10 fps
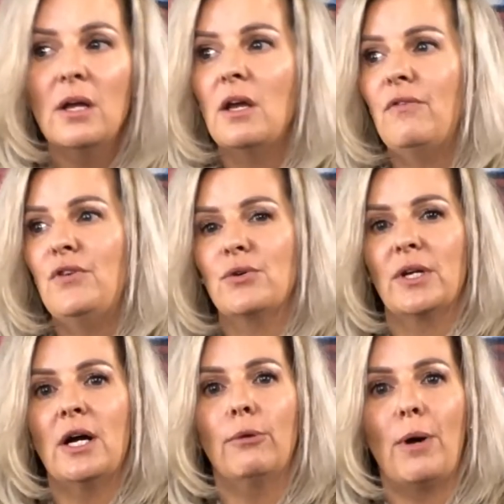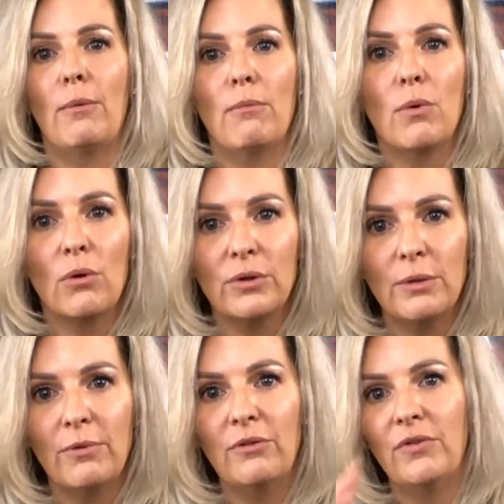if you can help out more in the
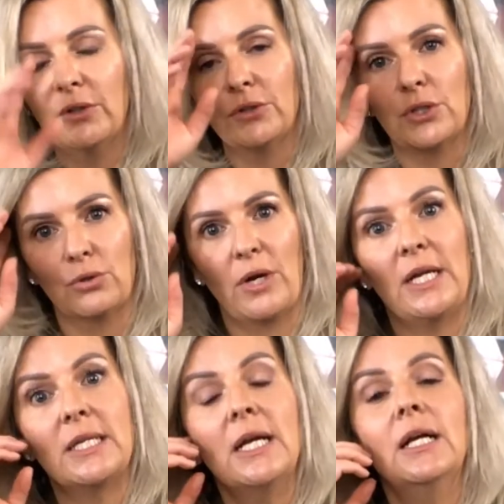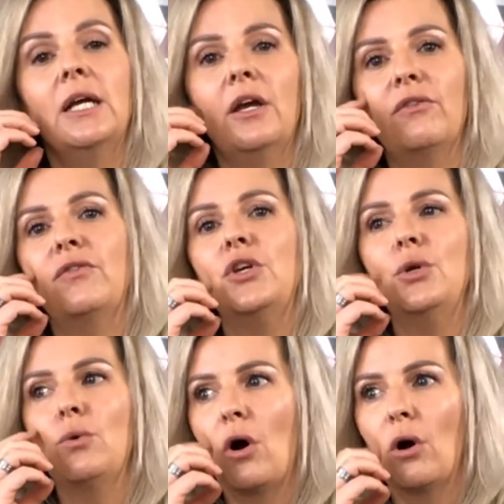midfield, great. If
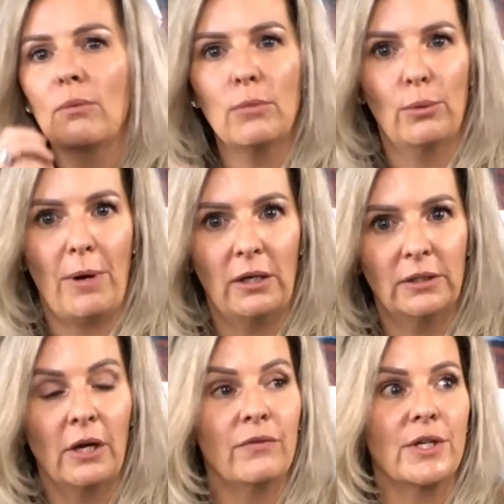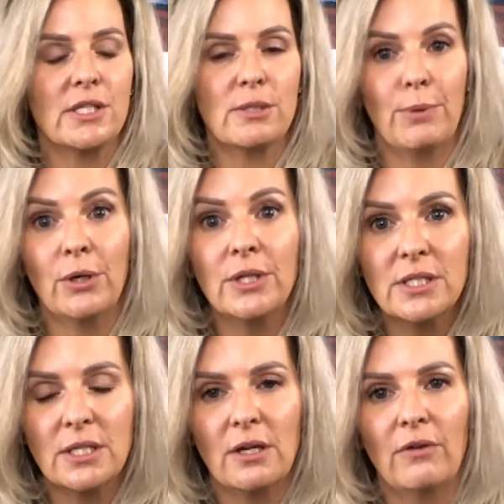you are mobile enough and experienced
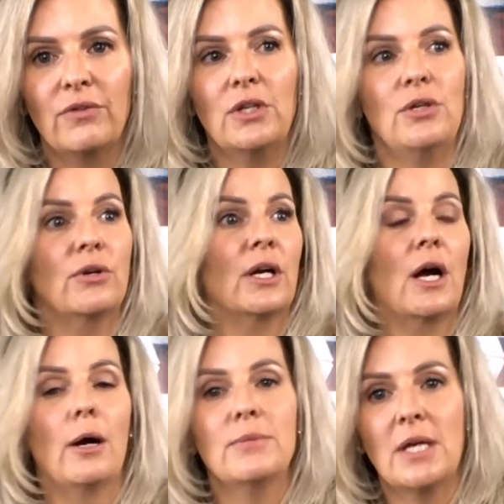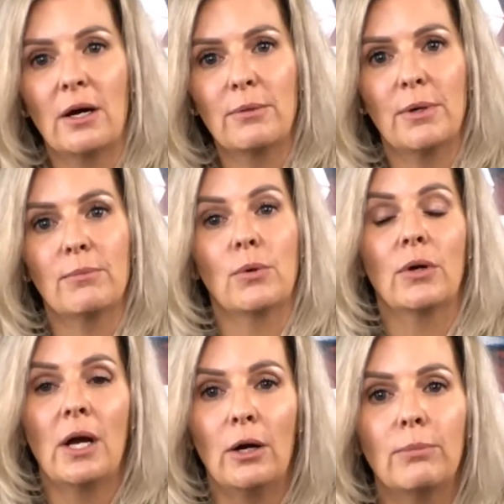enough that you can come down a bit more and
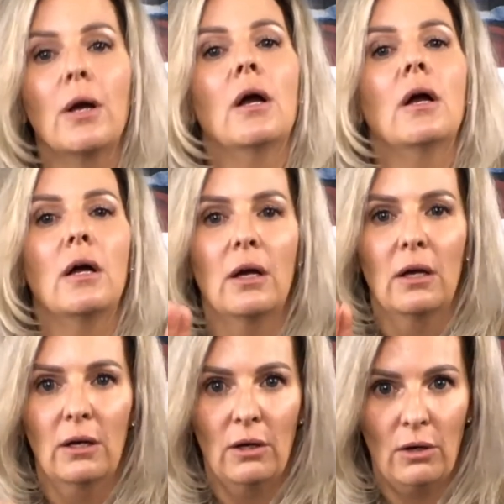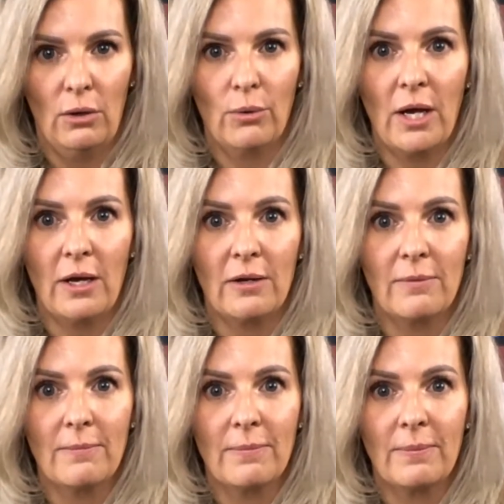help, okay.
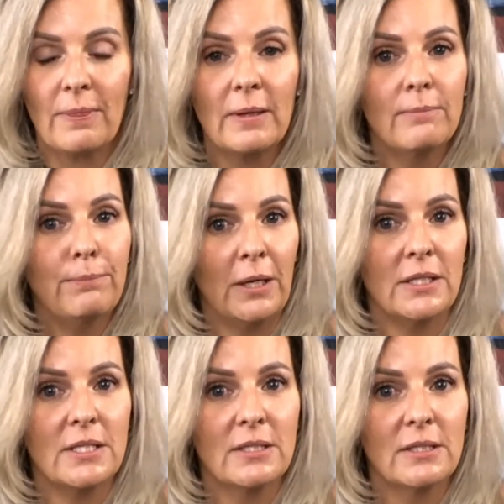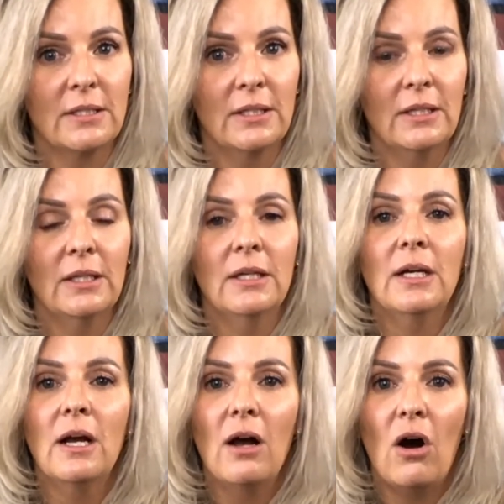But
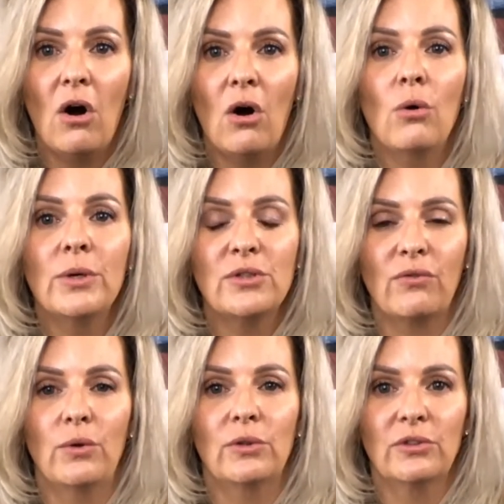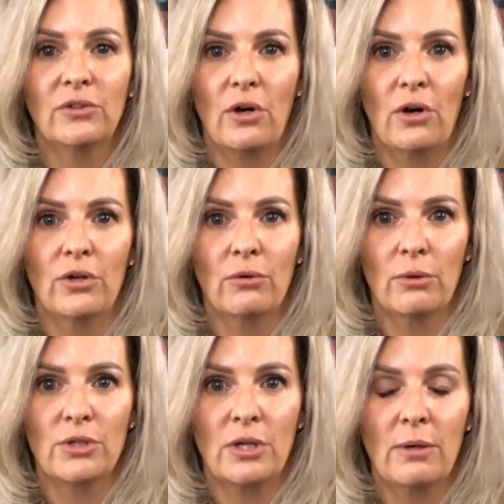always focus on your own
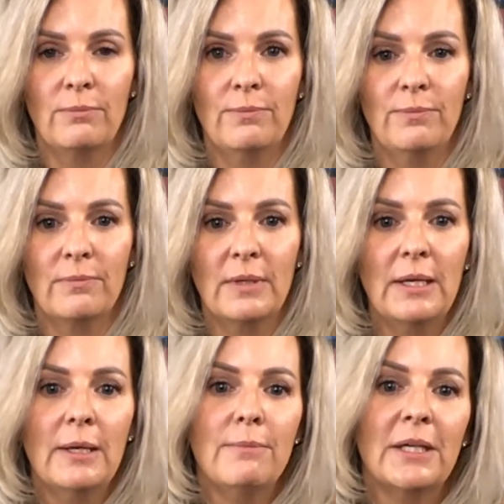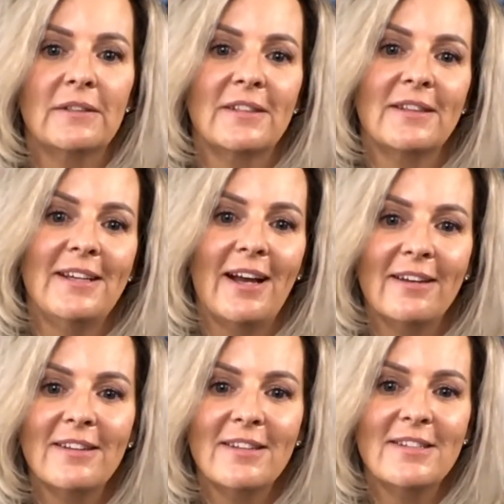job, because at the end
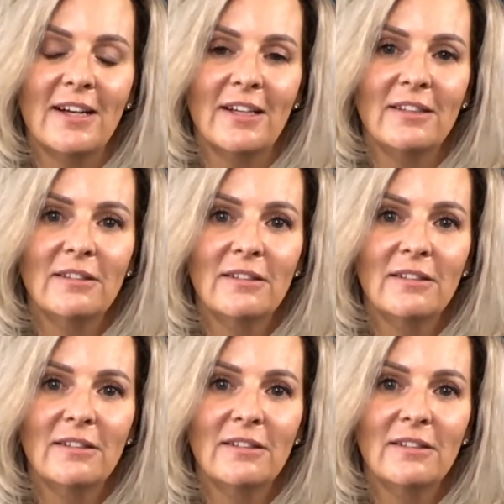of the day,